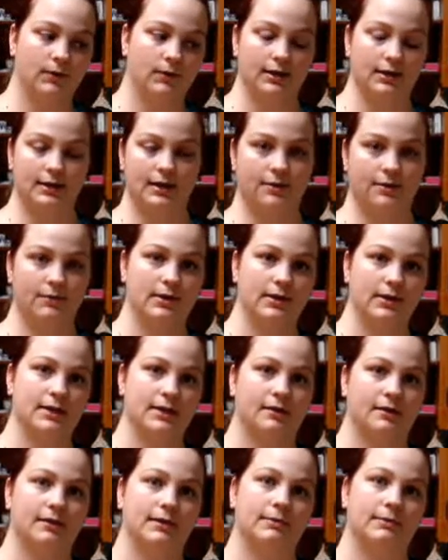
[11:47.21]
write down
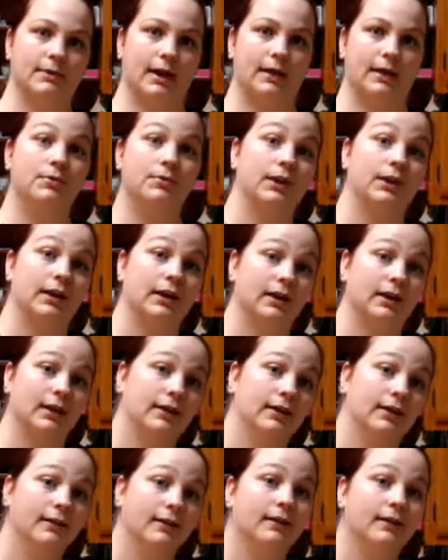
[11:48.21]
exactly what I put in
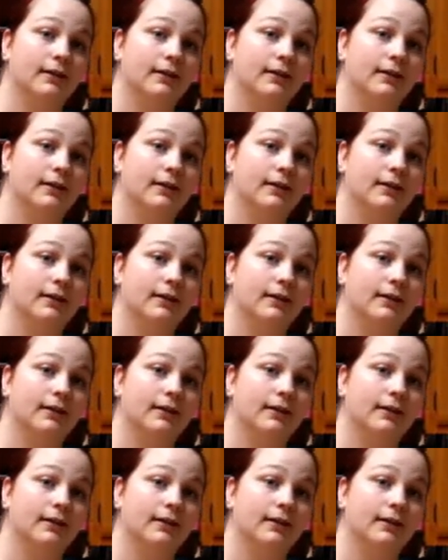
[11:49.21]
it.